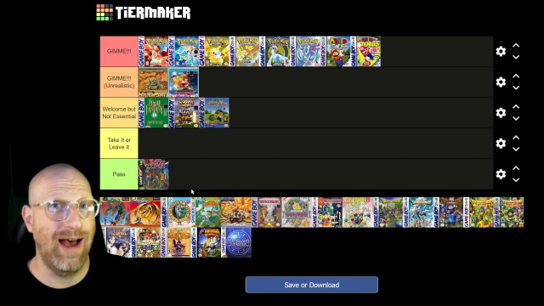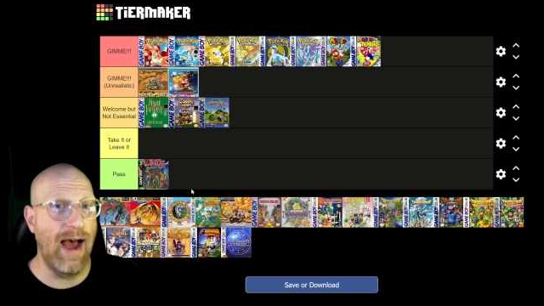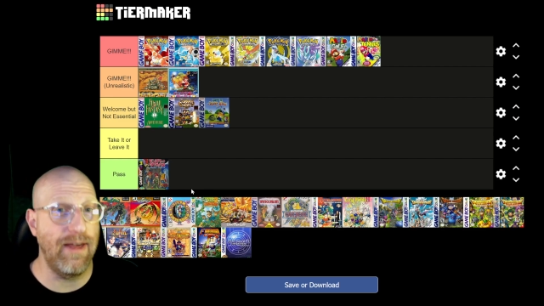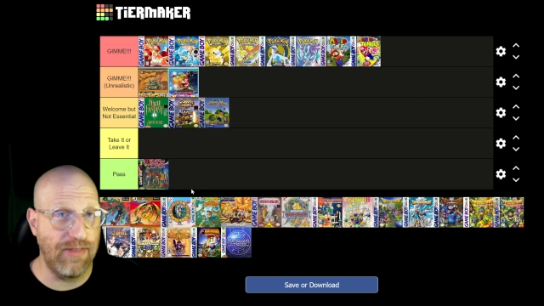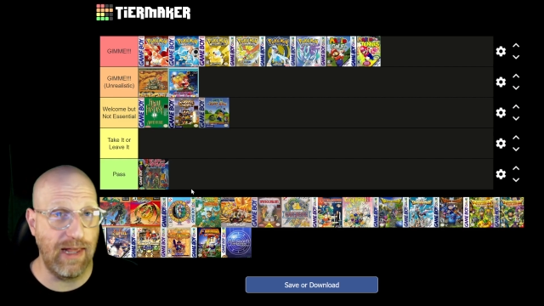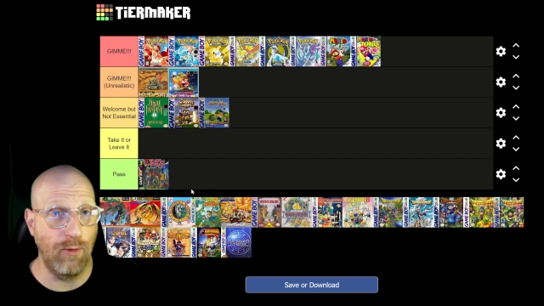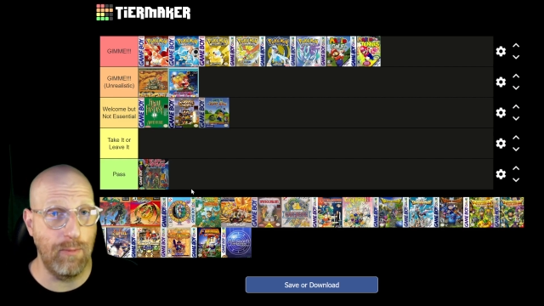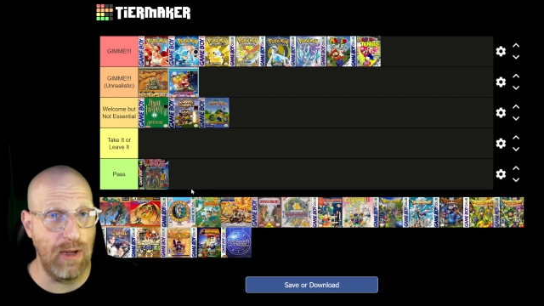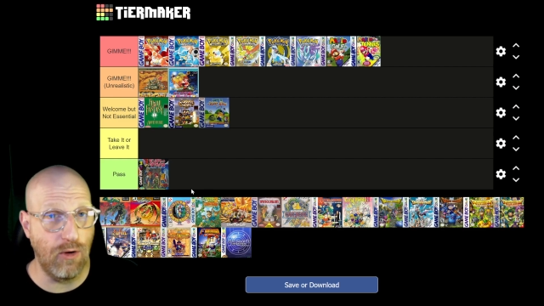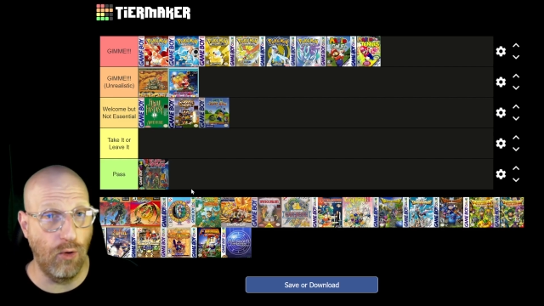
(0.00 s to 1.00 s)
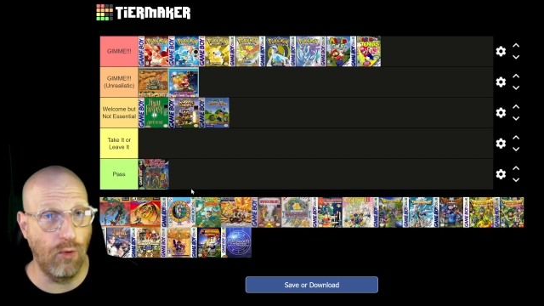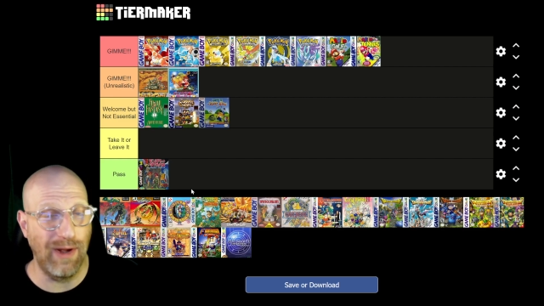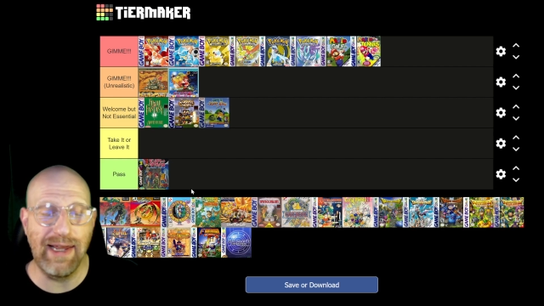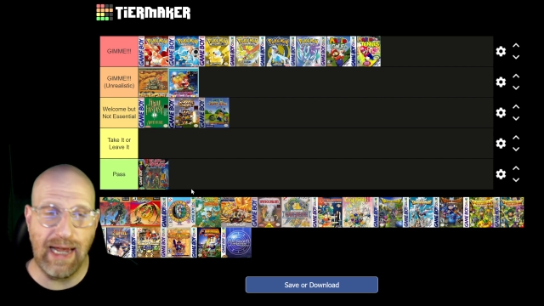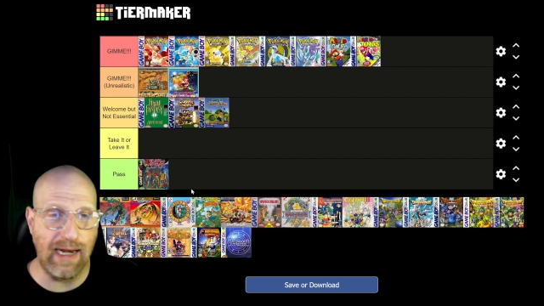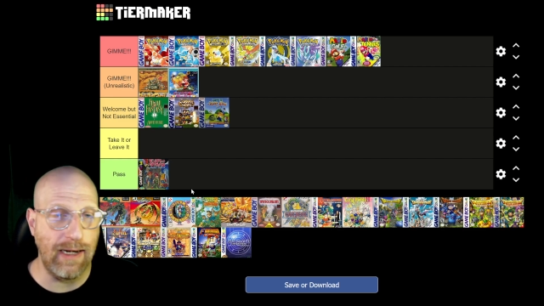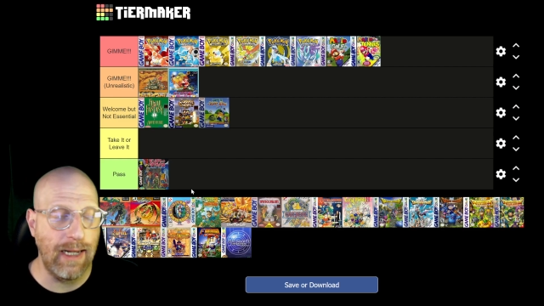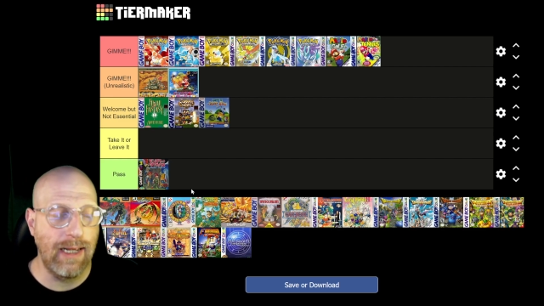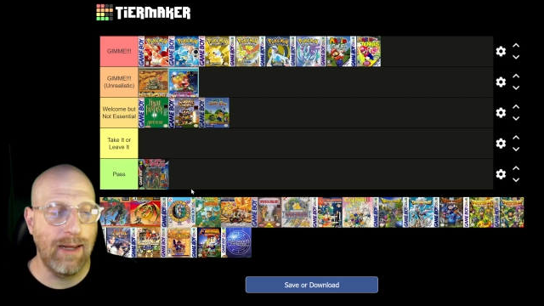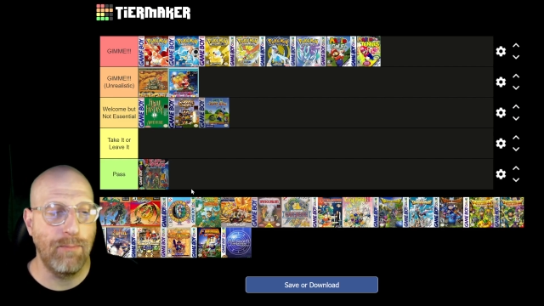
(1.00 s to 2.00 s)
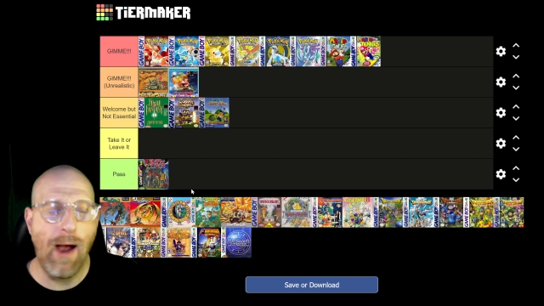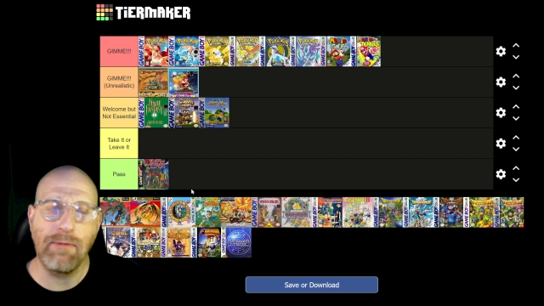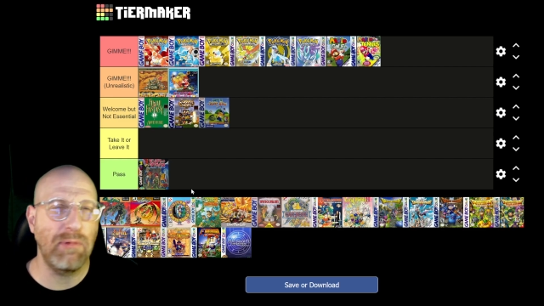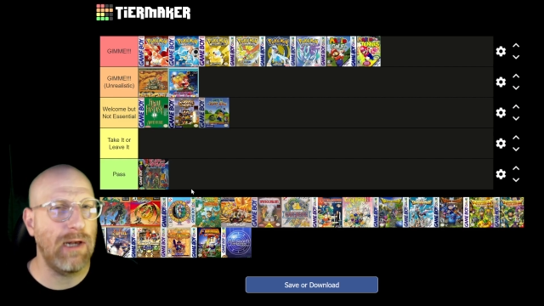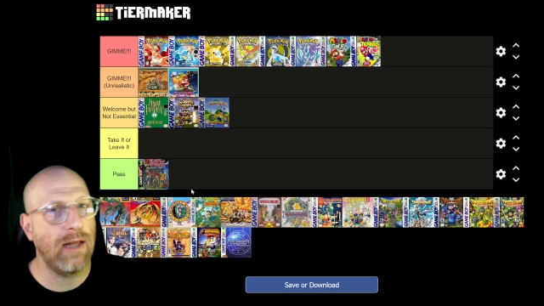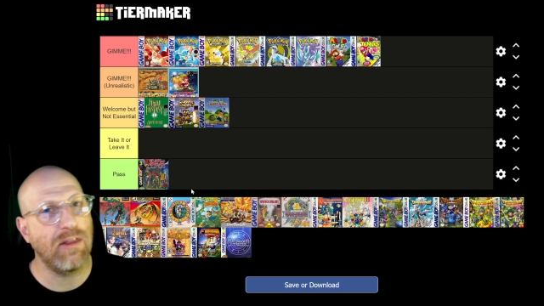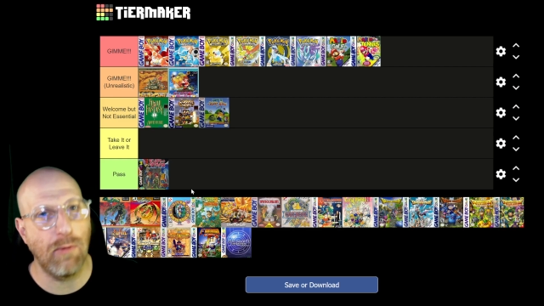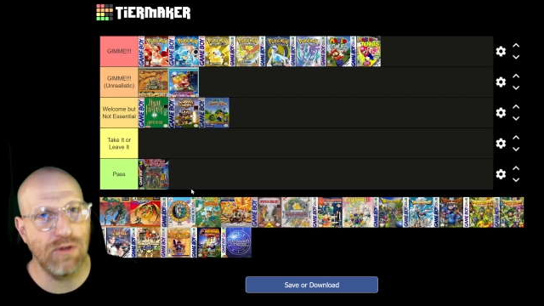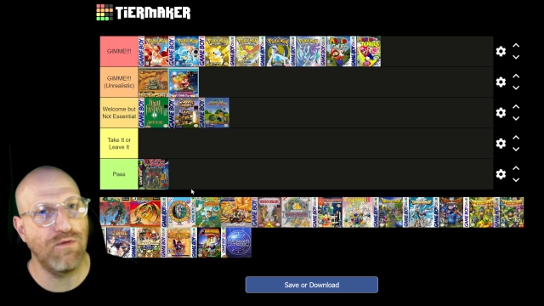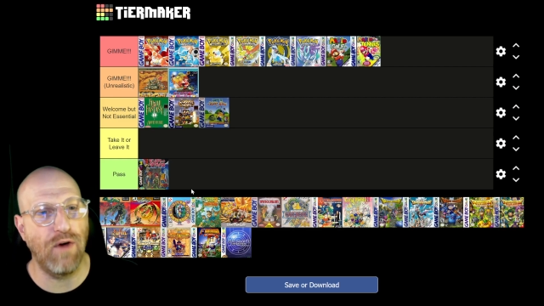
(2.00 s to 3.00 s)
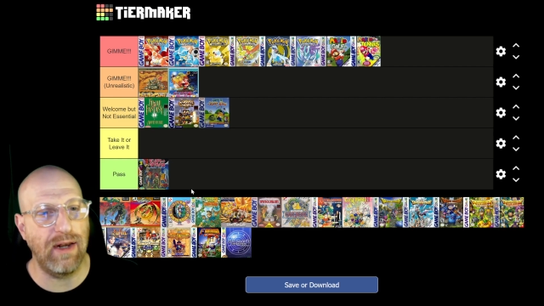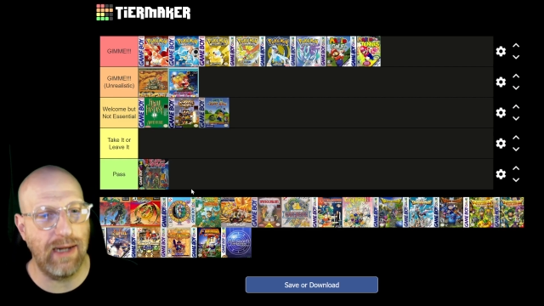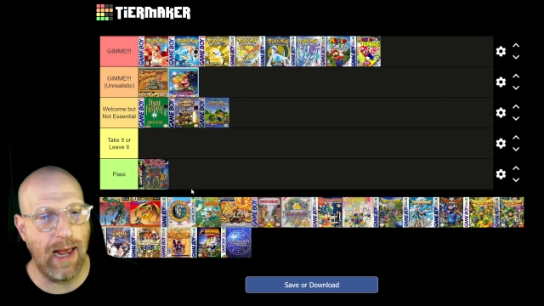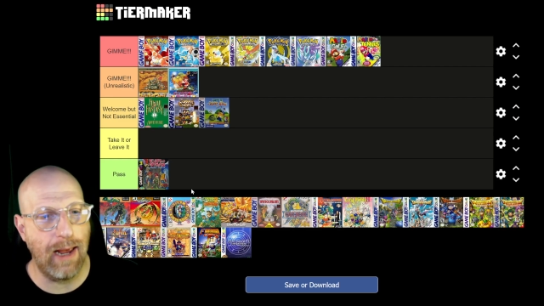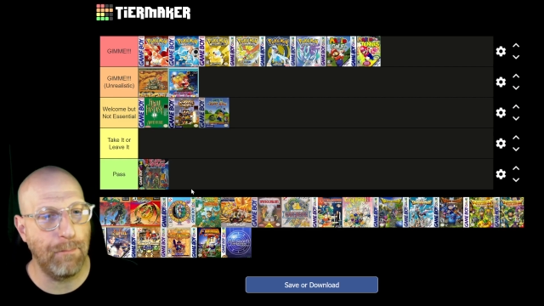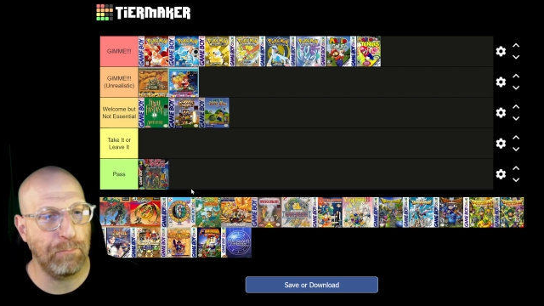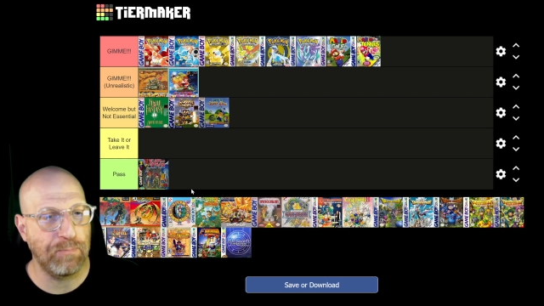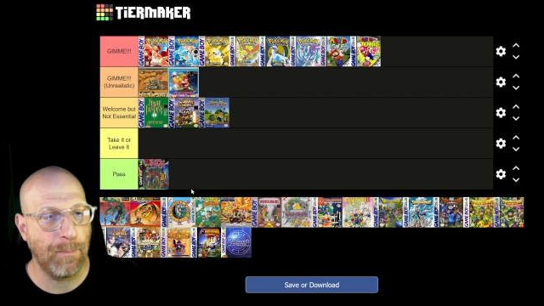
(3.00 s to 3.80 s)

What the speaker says: I think it would be cool. Again, probably not the most fun game,